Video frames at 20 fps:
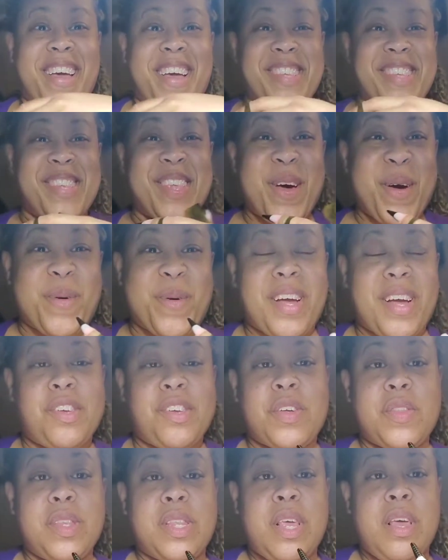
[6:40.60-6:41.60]
So as
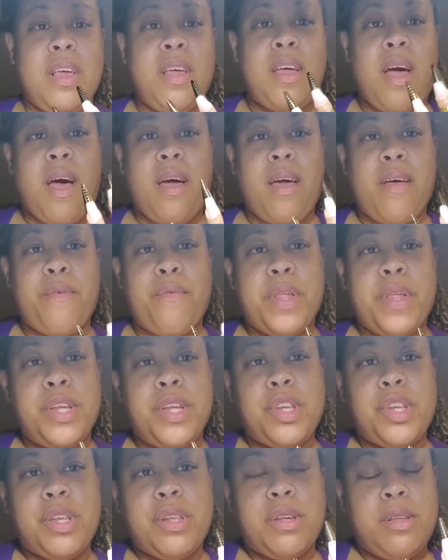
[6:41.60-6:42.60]
you can see, I have
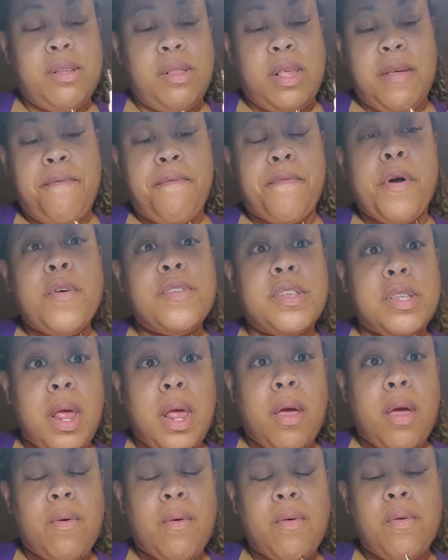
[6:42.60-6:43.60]
finished the first
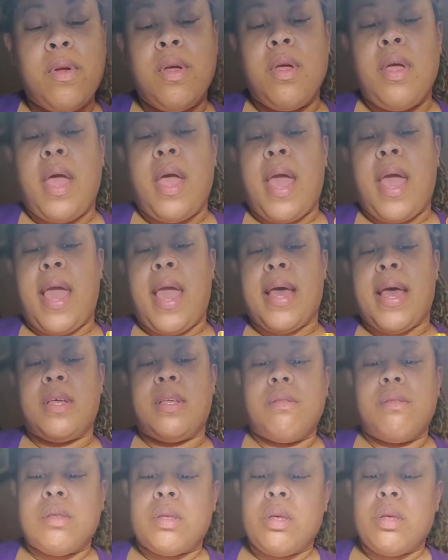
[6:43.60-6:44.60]
nail
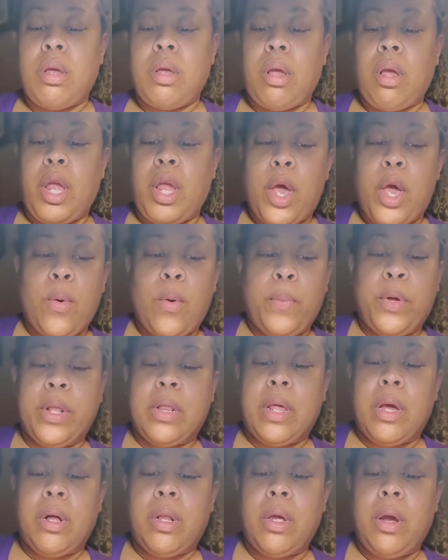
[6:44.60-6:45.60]
and, you know,
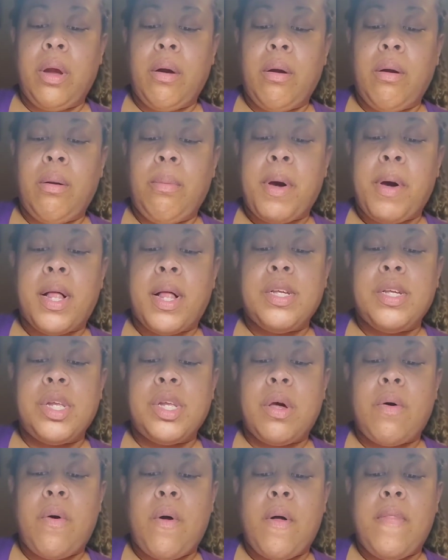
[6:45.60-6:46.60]
put the clear poly
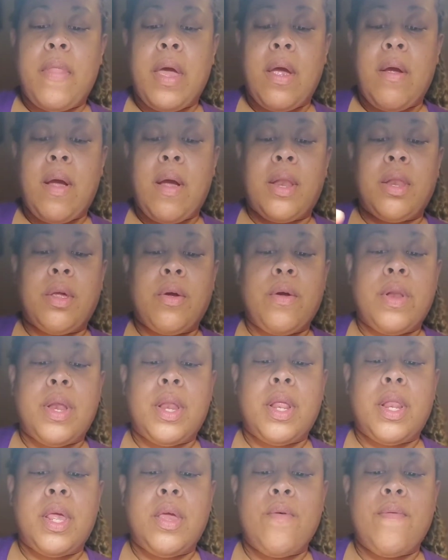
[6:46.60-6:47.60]
gel on there and cured it
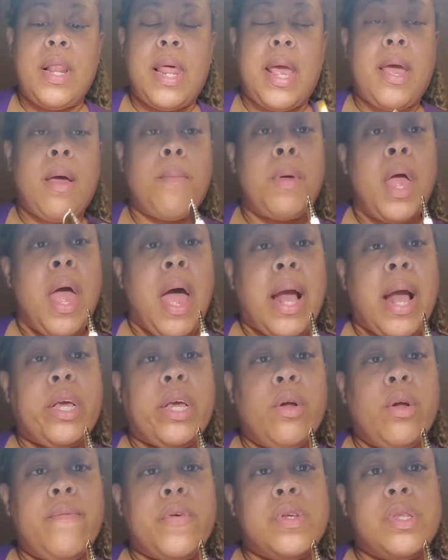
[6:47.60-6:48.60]
in the UV lamp. I
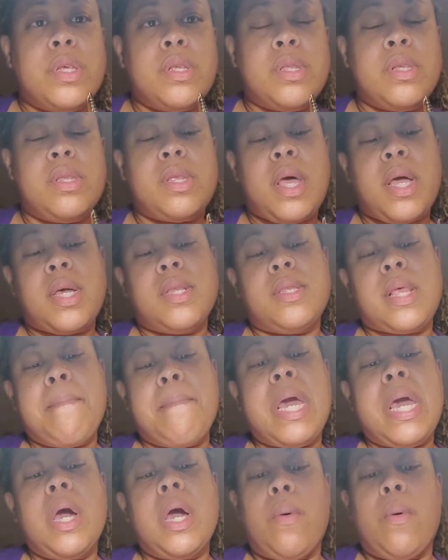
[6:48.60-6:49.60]
cured it for 60 seconds. I
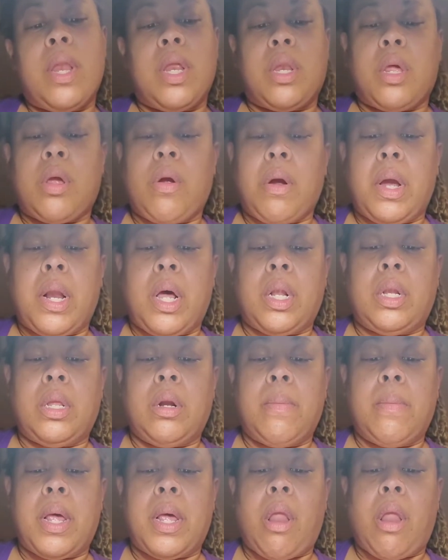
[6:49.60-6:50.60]
may go in and cure it a
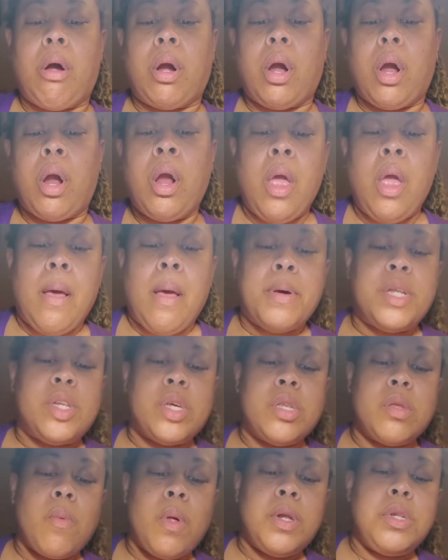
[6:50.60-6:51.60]
little bit longer, but
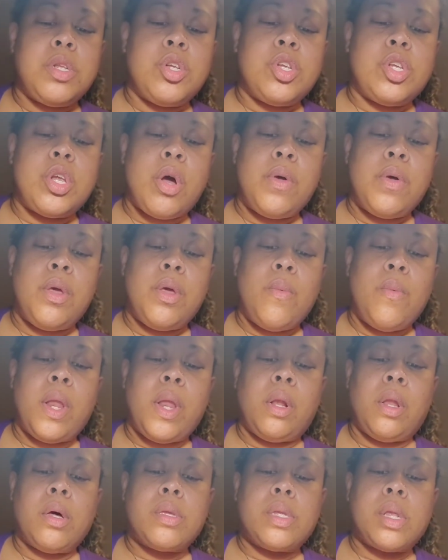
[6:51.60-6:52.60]
just wanted to show you what
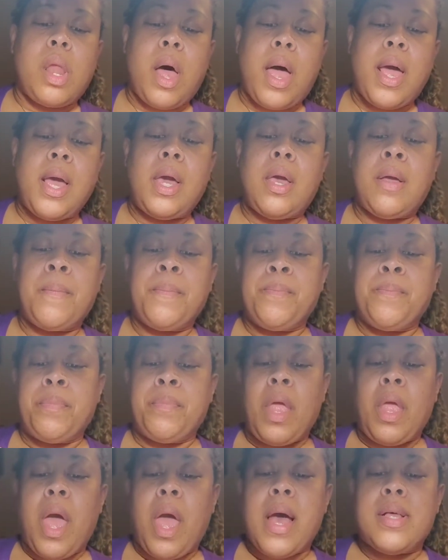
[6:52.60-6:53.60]
it looks like
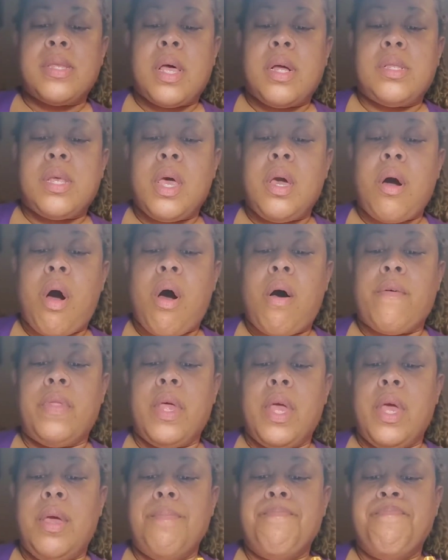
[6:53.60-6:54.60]
as I take off
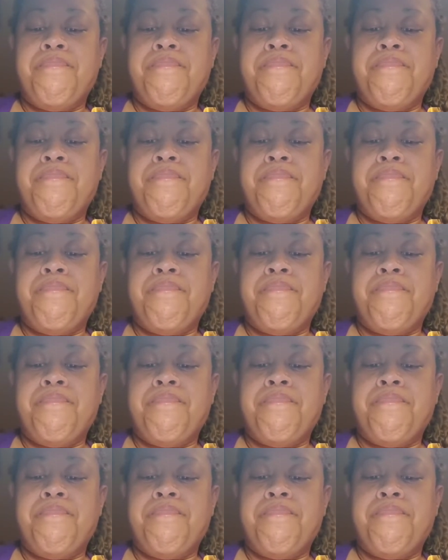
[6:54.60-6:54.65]
the